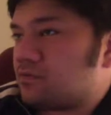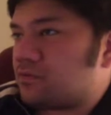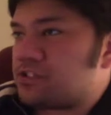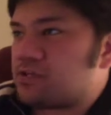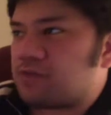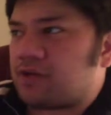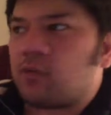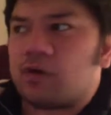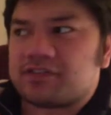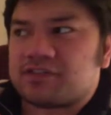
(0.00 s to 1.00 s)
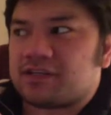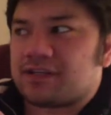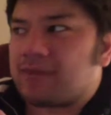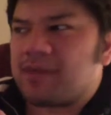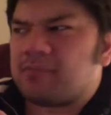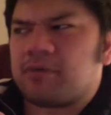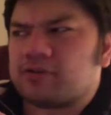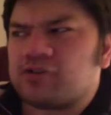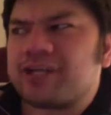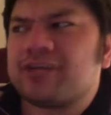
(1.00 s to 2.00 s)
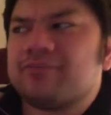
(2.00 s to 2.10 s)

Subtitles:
What do you think, Watson? I mean, Podrick.